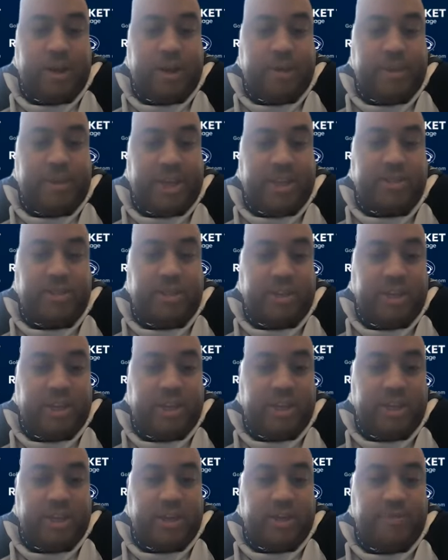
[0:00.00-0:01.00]
at
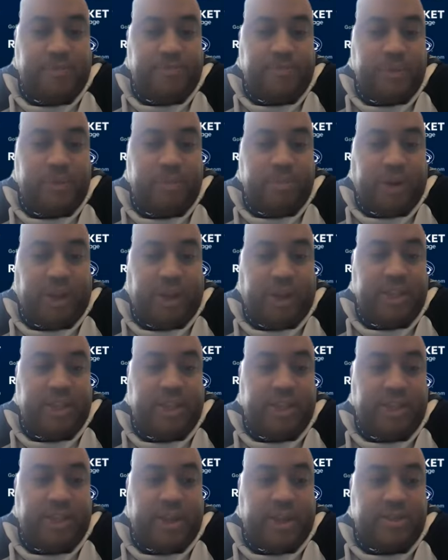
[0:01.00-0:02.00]
Siena, playing
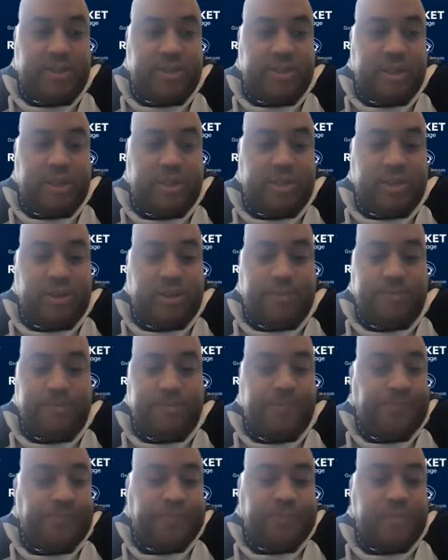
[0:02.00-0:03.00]
in that system.
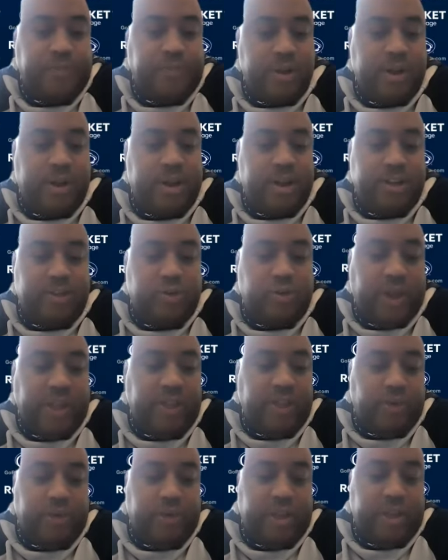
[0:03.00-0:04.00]
So I
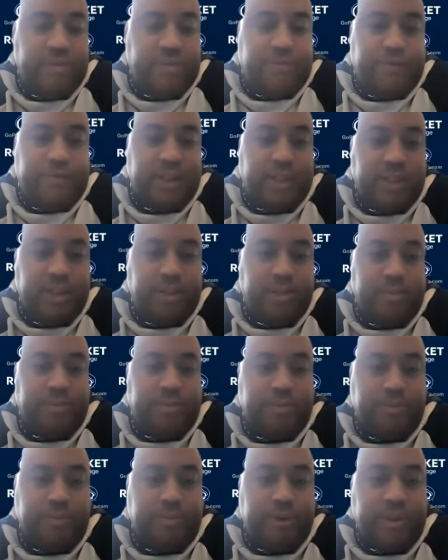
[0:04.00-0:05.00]
knew he'd fit
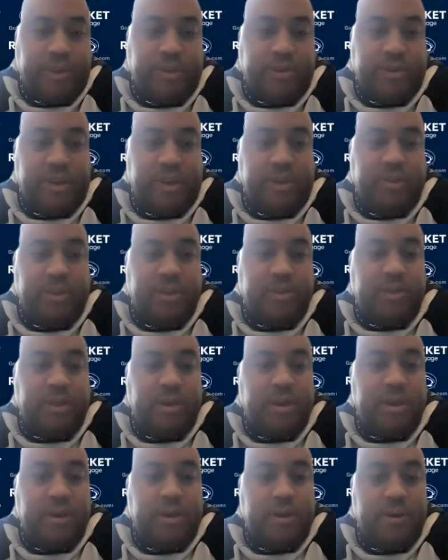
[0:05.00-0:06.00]
in pretty seamlessly here.